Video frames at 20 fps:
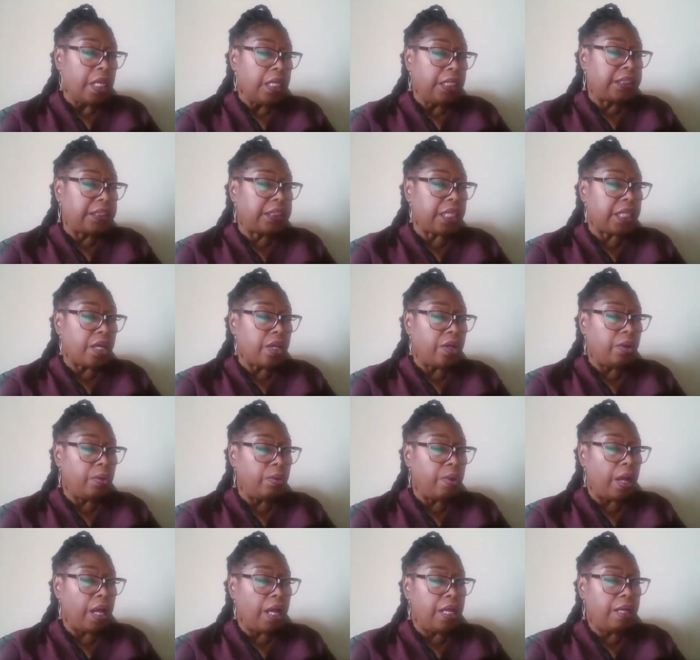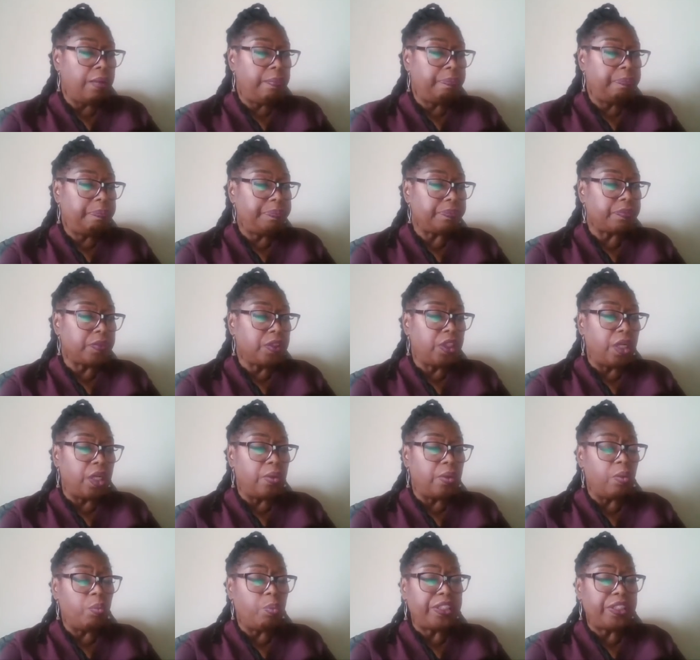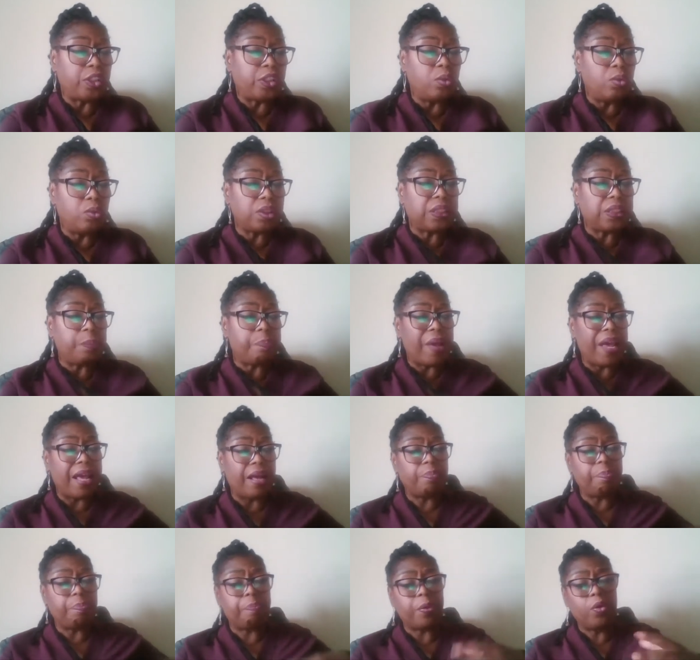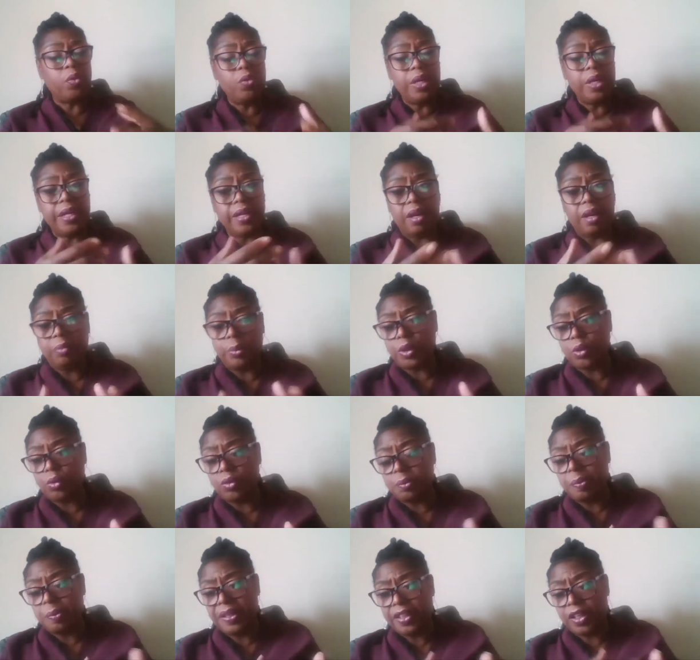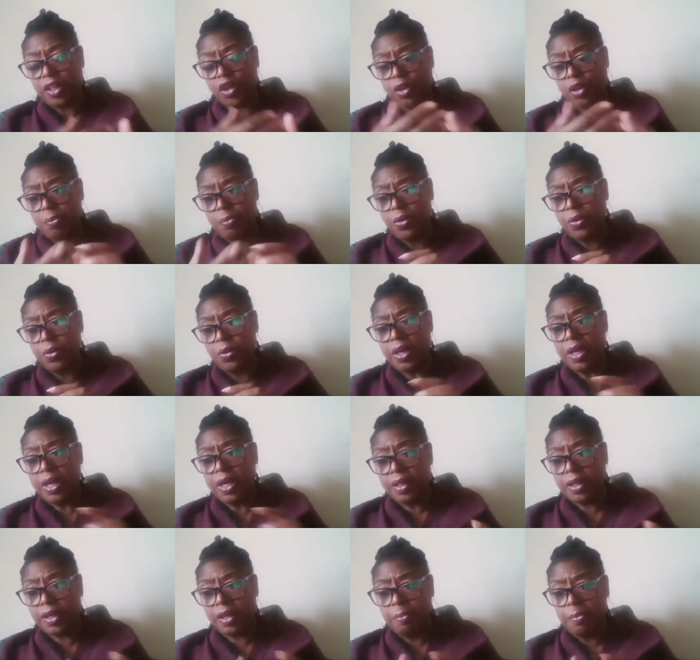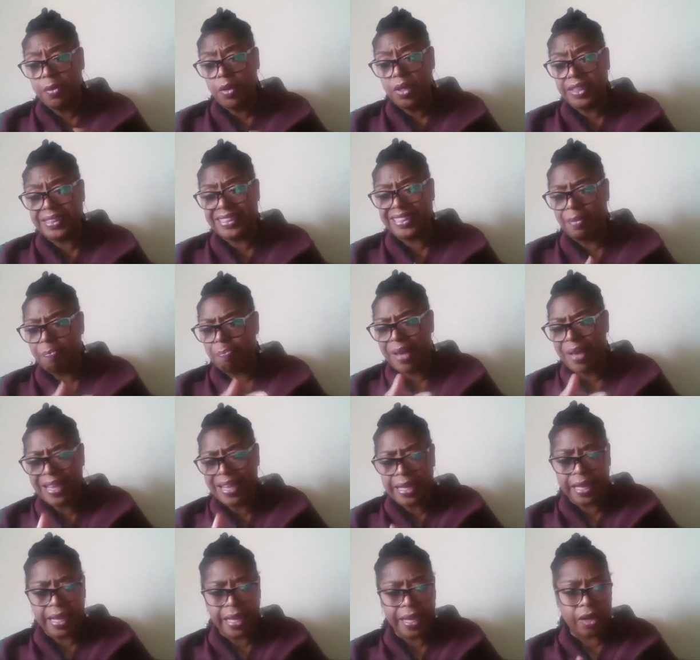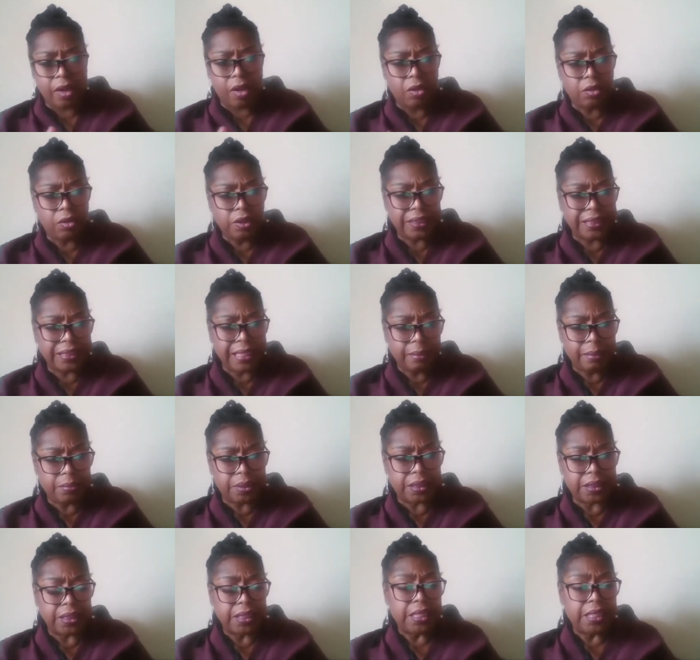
So, um, you know, we talked about pooling on, we talked about the, commun- the community banking concept